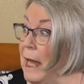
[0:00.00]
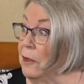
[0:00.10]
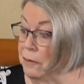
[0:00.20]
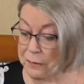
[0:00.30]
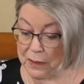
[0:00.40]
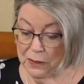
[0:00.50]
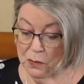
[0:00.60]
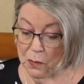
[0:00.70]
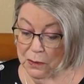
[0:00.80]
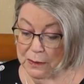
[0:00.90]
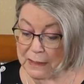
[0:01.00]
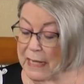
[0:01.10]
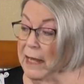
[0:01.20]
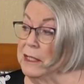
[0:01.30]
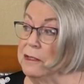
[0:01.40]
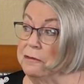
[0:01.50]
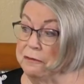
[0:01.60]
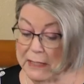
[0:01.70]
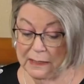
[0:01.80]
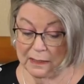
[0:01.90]
out-of-this-world Italian
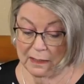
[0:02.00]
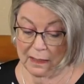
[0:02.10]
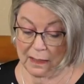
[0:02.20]
feast